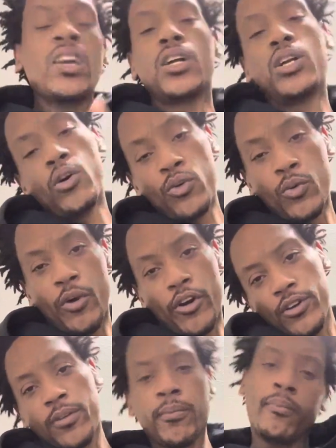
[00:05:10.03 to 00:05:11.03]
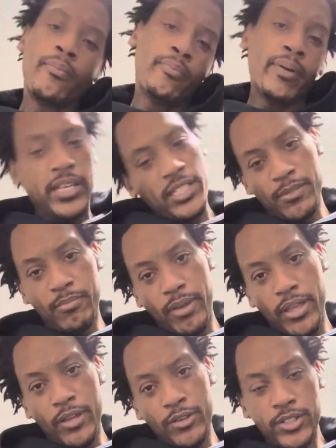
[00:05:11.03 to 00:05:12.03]
Go to work, pay some
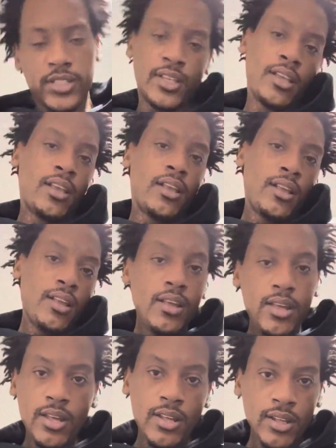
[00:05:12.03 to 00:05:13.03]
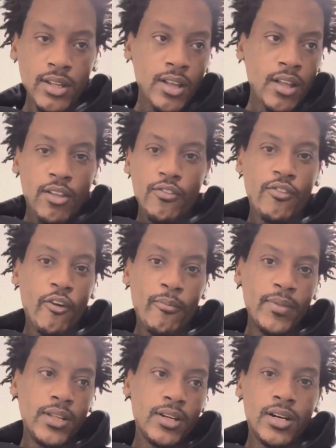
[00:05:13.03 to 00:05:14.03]
bills. You feel me?